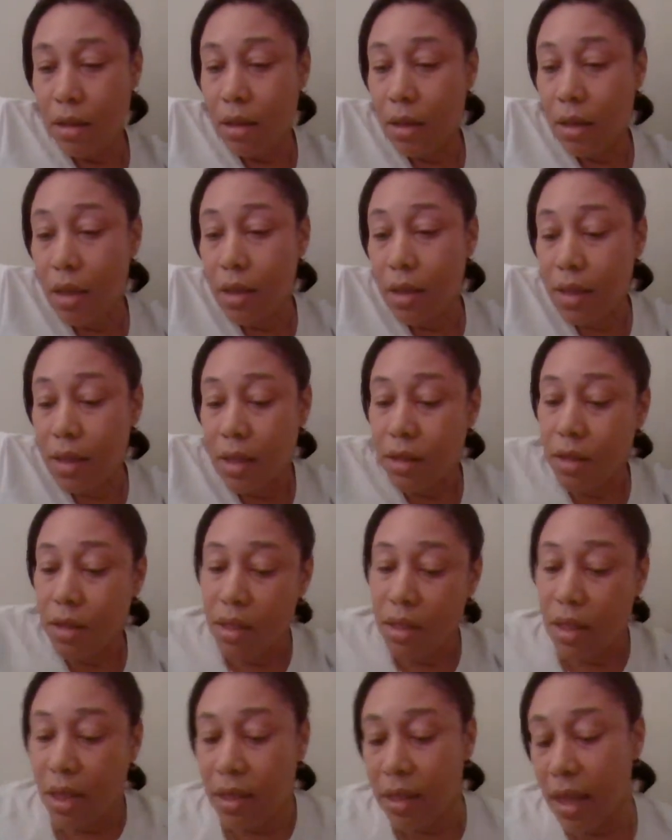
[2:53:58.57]
Cause I
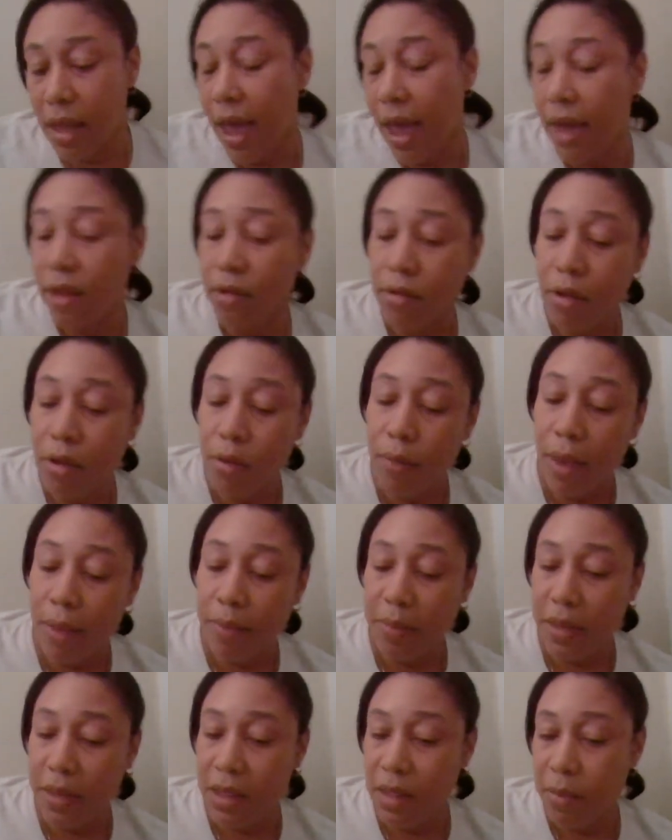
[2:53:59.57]
just like that. I don't know why
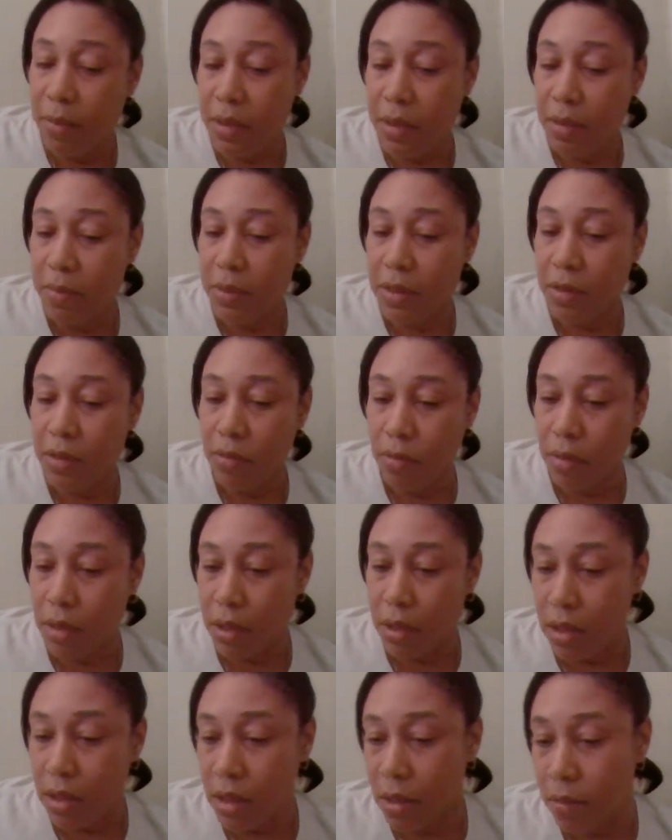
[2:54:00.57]
Bixby be doing
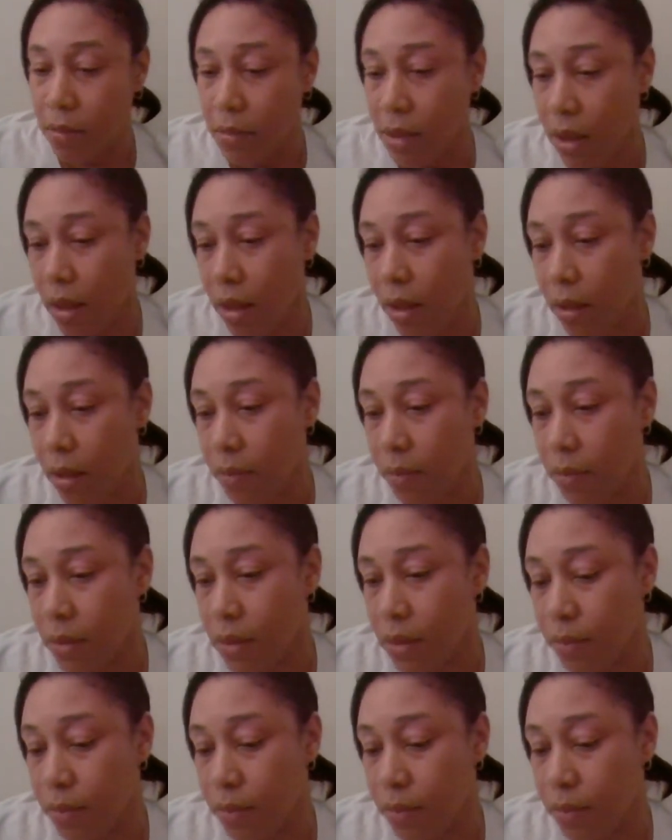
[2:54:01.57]
that sometimes.